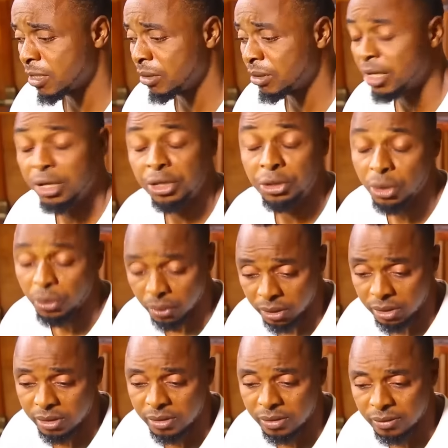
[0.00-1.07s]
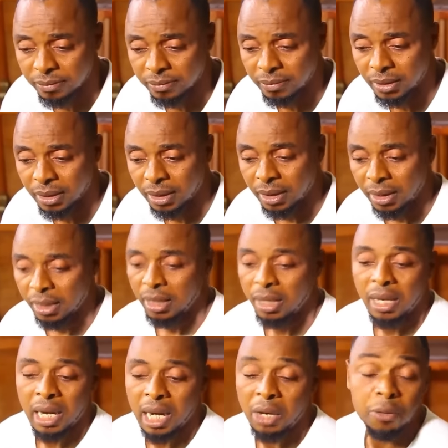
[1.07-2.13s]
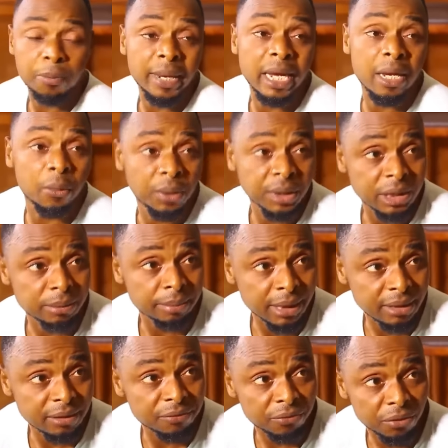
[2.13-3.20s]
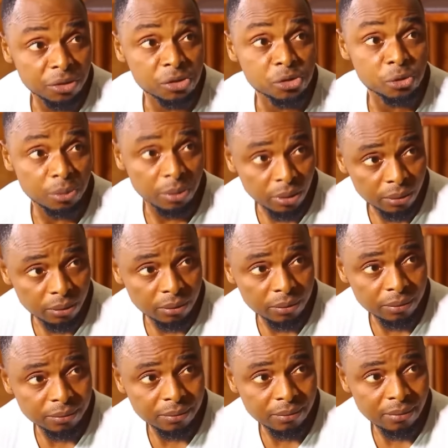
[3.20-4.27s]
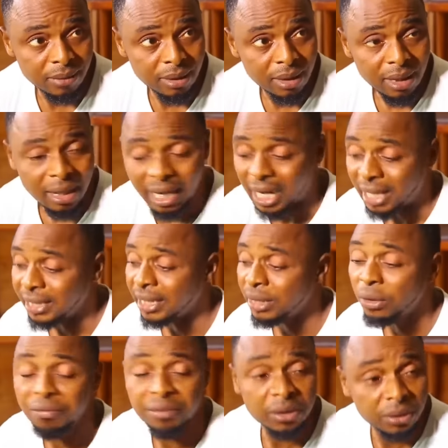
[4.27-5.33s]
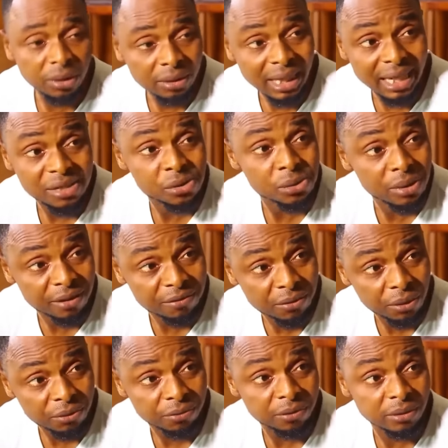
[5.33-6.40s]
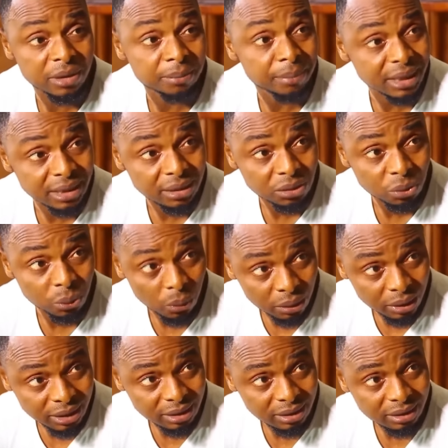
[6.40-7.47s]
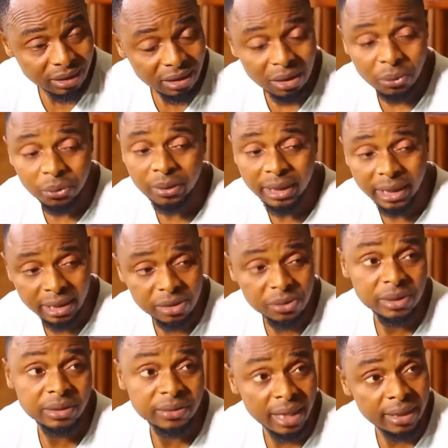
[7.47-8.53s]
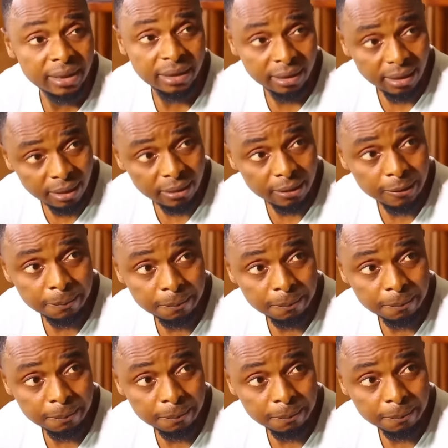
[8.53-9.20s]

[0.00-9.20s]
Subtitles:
Okay, you know what? I'll buy a washing machine for you tomorrow. And any of the clothes that is too difficult for the machine to wash, we'll take it to a dry cleaner.